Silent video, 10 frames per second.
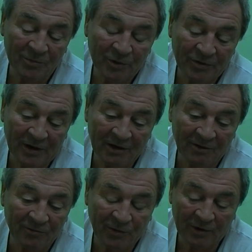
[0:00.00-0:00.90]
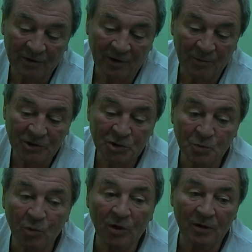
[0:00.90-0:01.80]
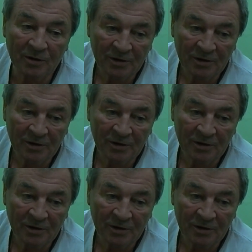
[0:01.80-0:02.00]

were thinking of a much smaller,